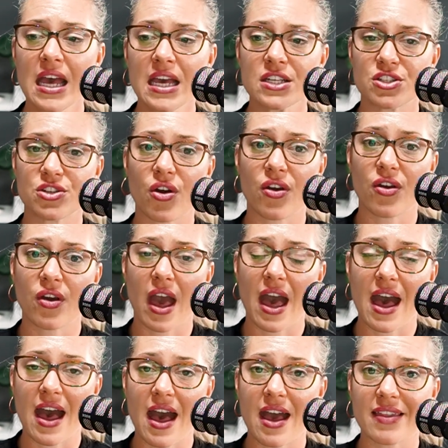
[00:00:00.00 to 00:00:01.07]
So
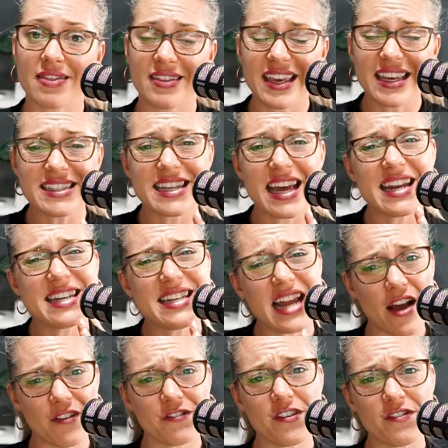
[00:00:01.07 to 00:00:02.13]
it's
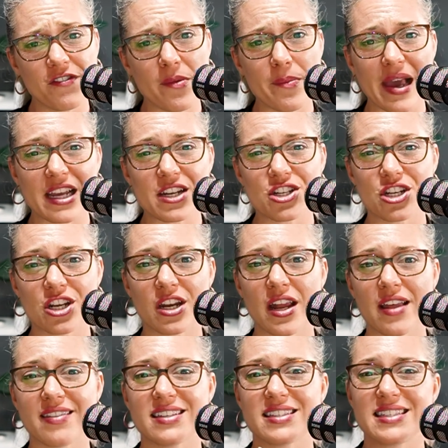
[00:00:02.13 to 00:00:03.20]
enough information
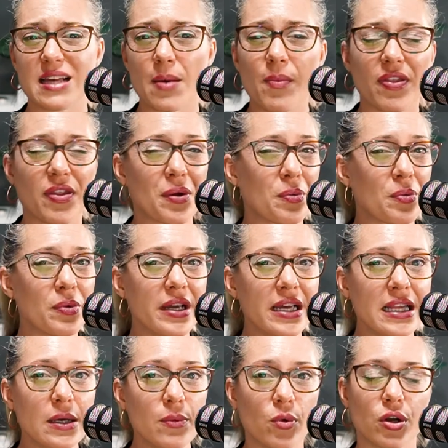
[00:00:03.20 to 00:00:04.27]
that someone that
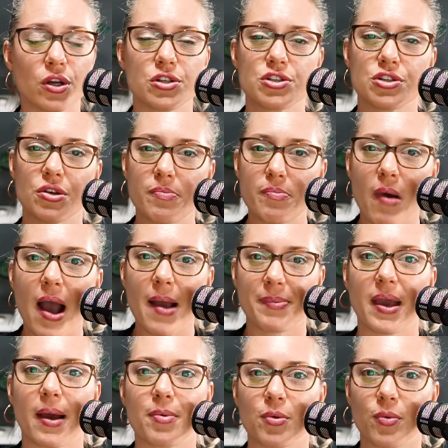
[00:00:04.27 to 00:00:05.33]
really wanted to might be
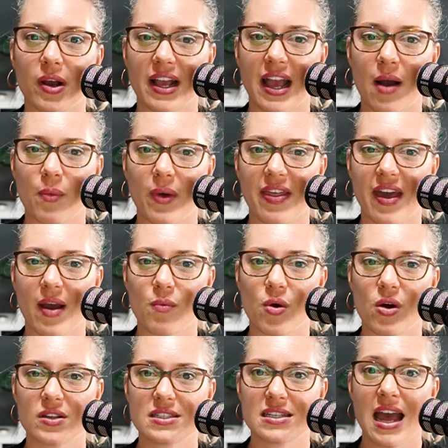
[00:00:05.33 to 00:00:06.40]
able to work out where that
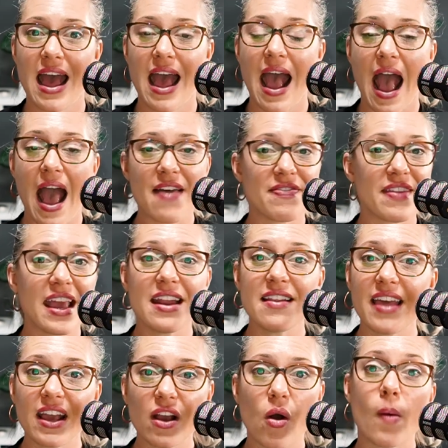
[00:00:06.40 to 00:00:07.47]
was. And then
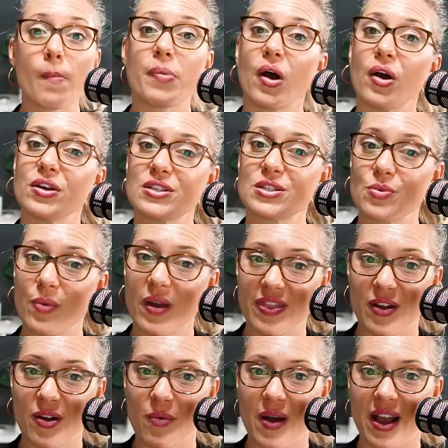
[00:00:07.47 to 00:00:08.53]
they go and post when
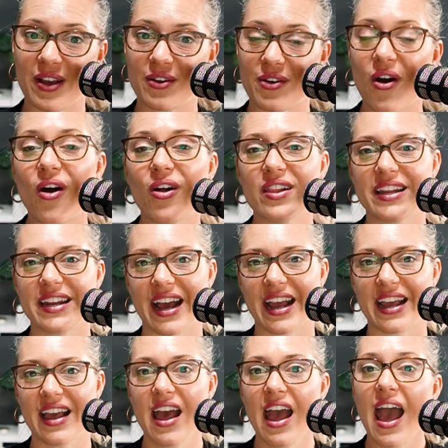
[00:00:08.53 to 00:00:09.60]
they're away on
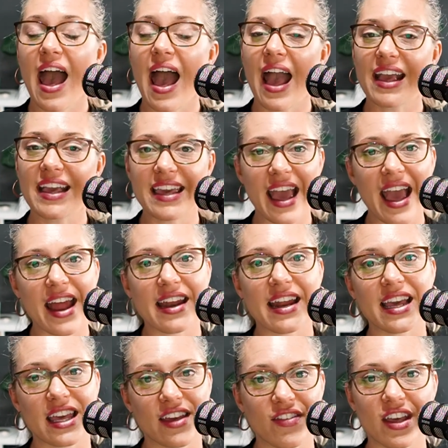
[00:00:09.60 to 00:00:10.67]
holiday. Again,
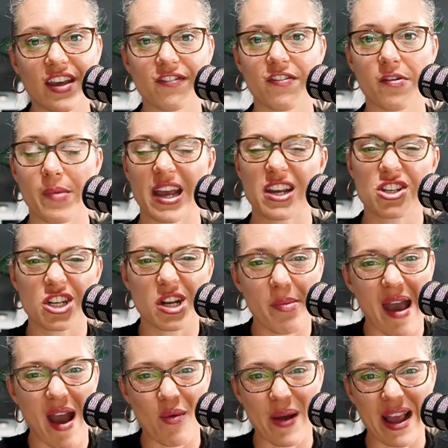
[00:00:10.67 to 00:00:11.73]
giving information
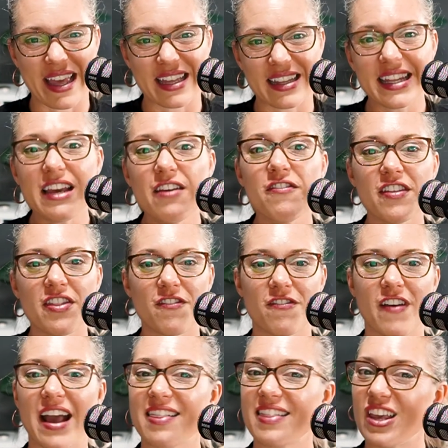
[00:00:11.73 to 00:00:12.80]
about where you live and the
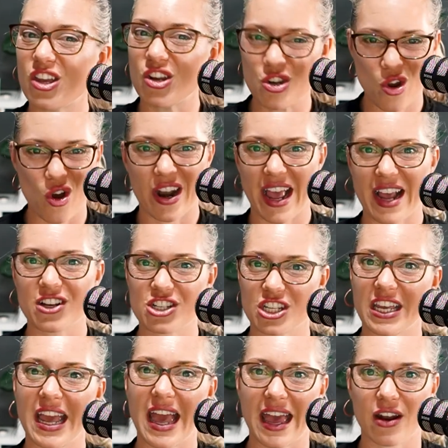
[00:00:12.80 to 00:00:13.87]
fact that you're not
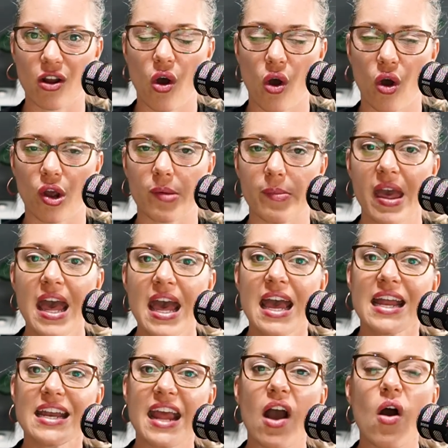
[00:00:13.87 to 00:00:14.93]
actually at home.
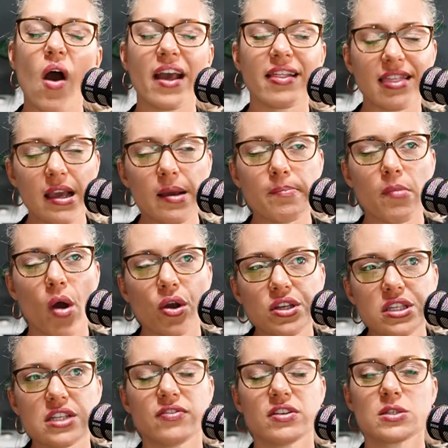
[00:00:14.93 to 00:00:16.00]
Now, I think
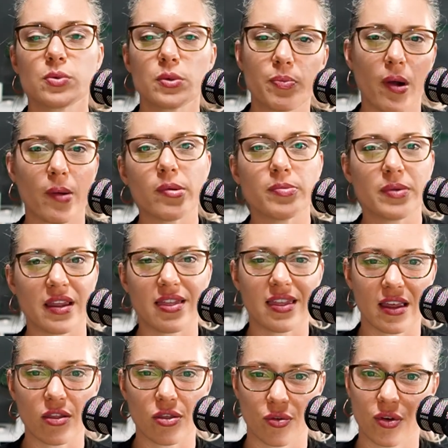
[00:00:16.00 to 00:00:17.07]
most of us would probably
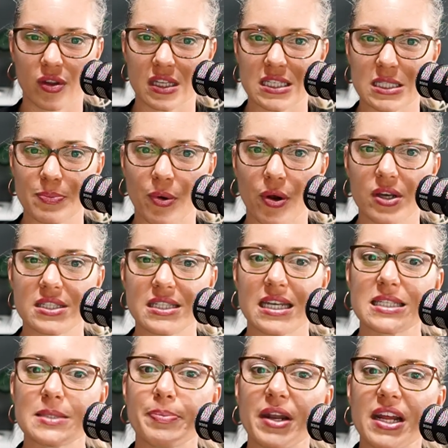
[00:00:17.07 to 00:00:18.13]
think through this
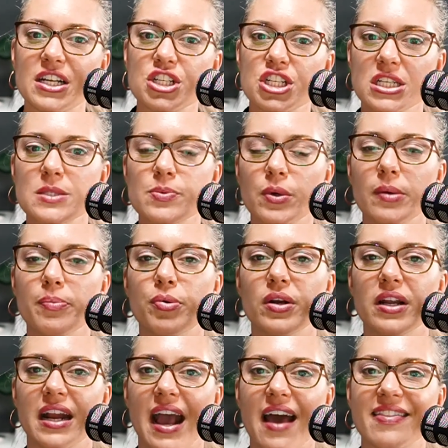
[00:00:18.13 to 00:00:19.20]
process, but I just want to put
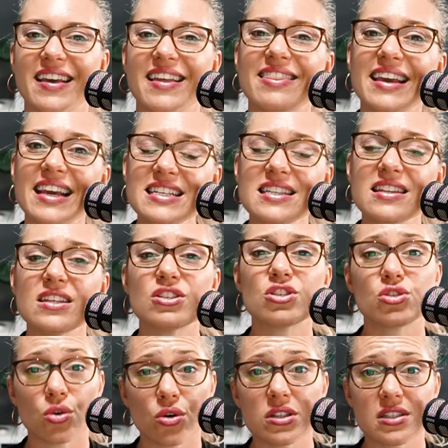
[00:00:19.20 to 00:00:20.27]
it out there. These are the
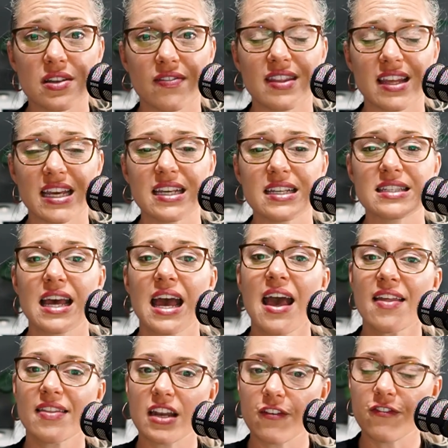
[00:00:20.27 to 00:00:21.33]
sorts of things
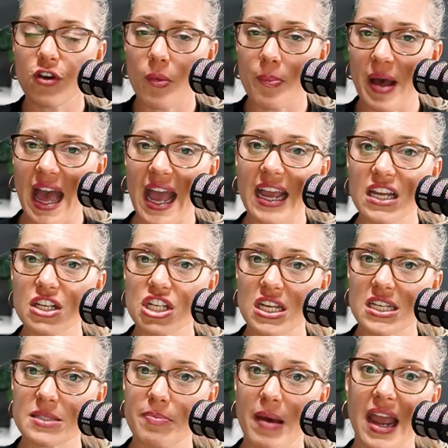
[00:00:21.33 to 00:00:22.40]
that if your page
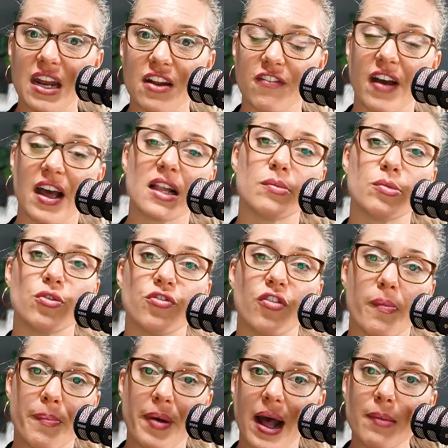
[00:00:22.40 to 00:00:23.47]
is made available for
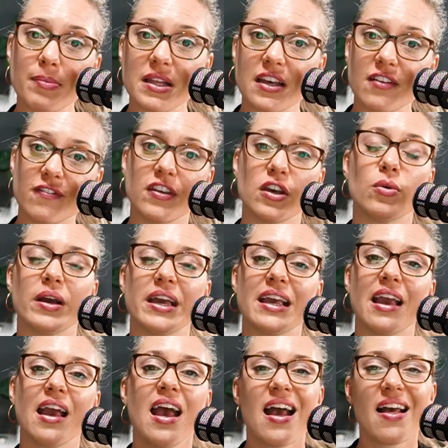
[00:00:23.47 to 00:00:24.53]
public viewing,
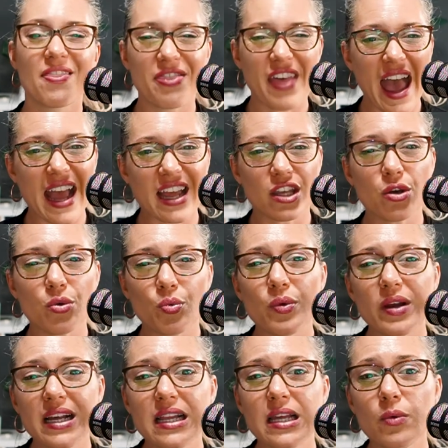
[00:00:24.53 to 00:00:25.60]
that you
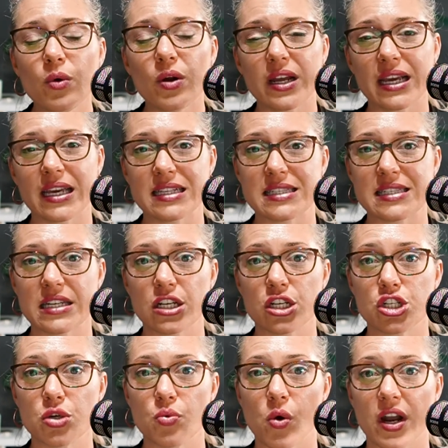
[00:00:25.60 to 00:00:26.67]
really want to consider. Do
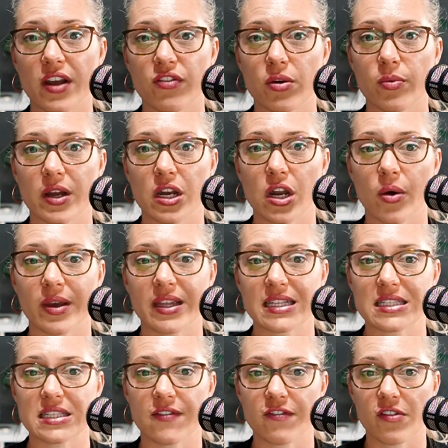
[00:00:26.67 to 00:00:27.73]
you want everyone knowing
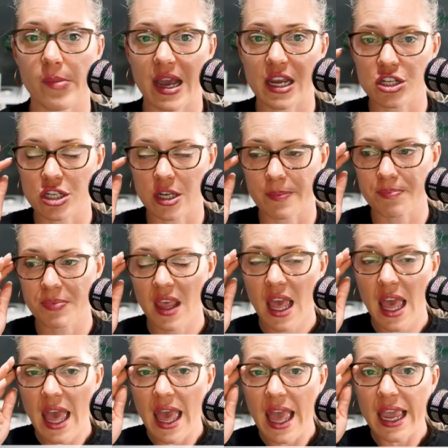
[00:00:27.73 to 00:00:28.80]
this information?
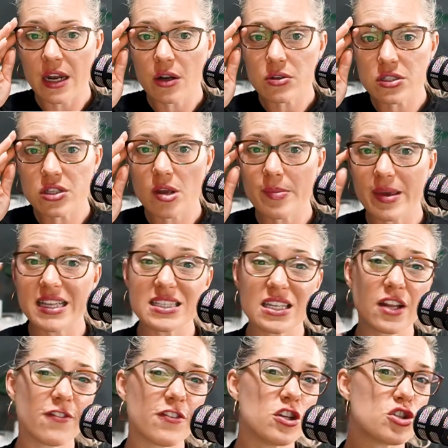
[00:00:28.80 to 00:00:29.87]
It also means that
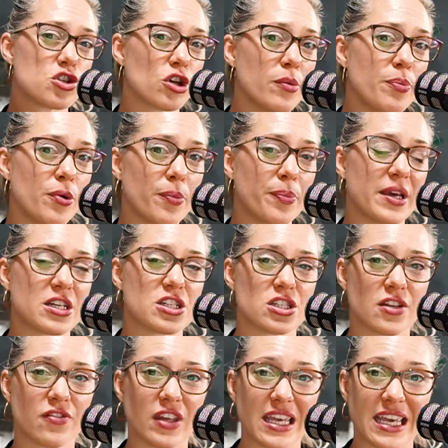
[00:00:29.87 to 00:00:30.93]
if you do put pictures
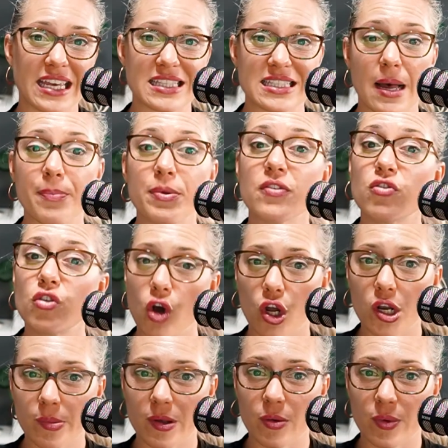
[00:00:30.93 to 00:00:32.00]
of your kids up, you've got
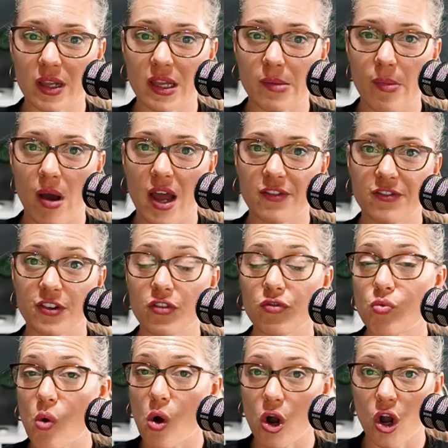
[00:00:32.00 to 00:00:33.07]
to be really mindful of
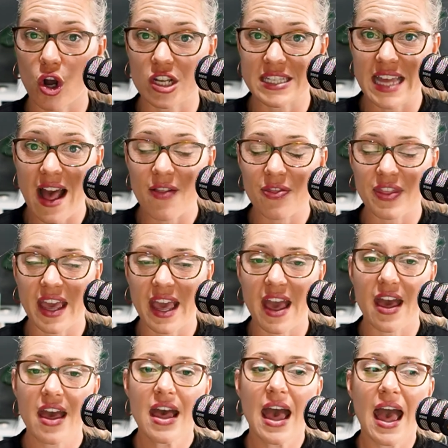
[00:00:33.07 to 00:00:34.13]
what goes out there.
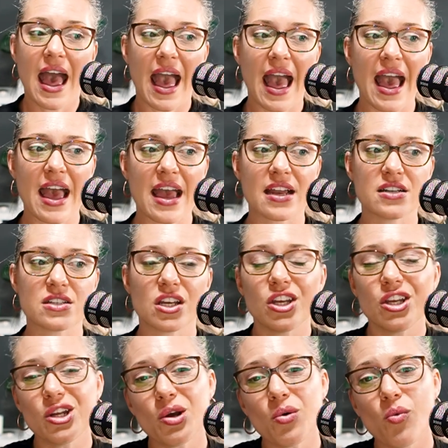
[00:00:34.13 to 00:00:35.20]
And
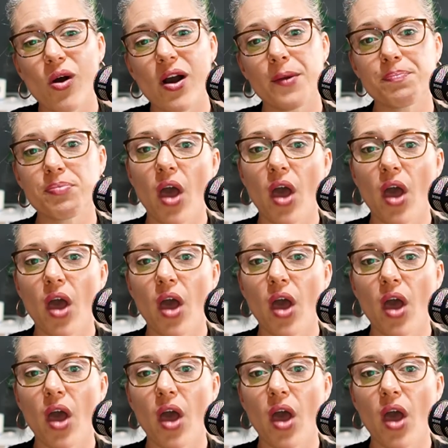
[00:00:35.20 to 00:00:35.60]
you know what?